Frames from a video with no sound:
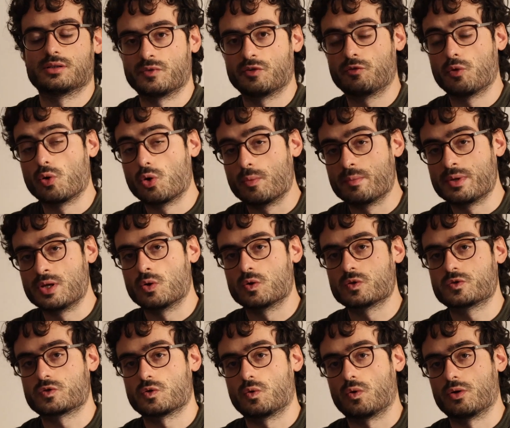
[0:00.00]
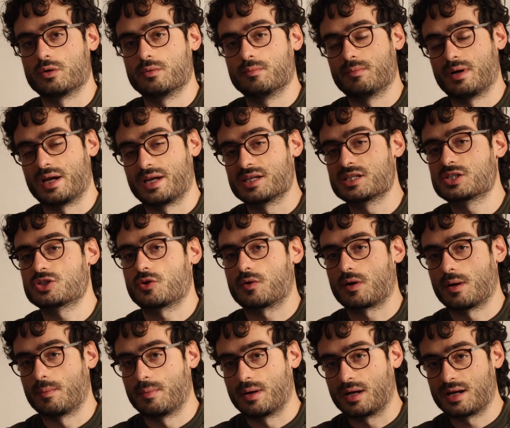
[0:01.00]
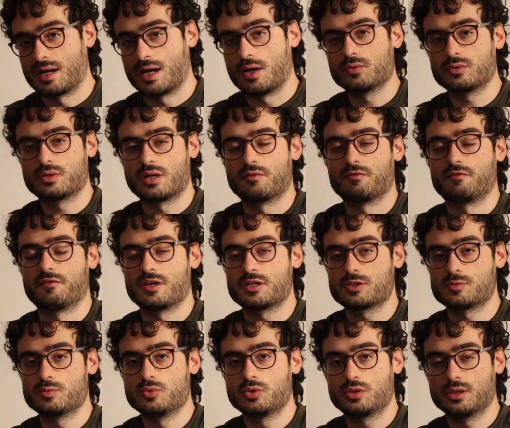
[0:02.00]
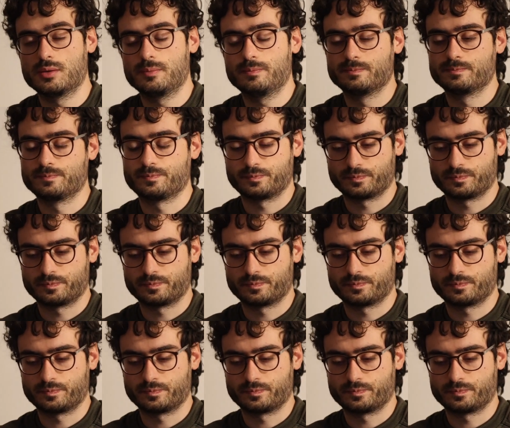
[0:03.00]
follow me also on my Instagram account and Facebook.